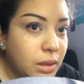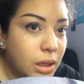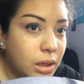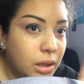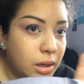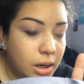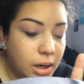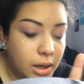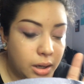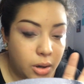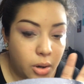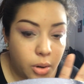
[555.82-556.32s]

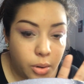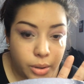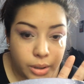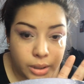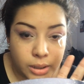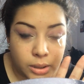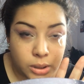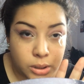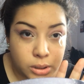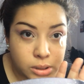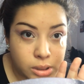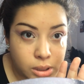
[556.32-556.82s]
And I know
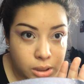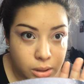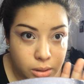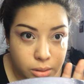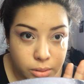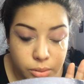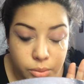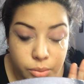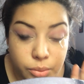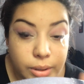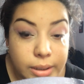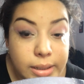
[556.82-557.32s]
it looks all
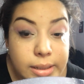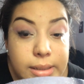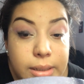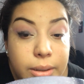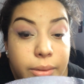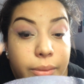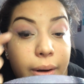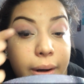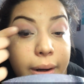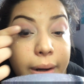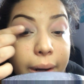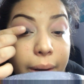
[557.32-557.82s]
crazy
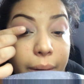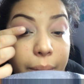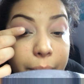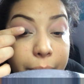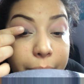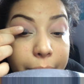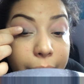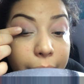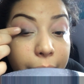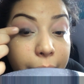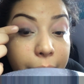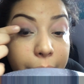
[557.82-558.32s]
right now,
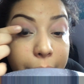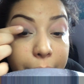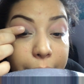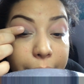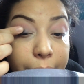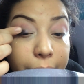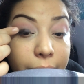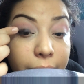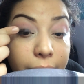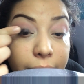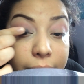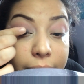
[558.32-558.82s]
but
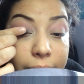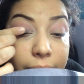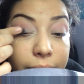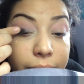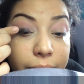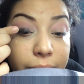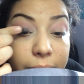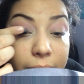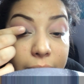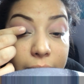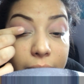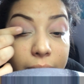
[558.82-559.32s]
believe
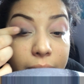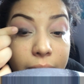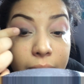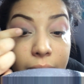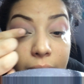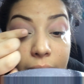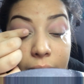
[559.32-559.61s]
me,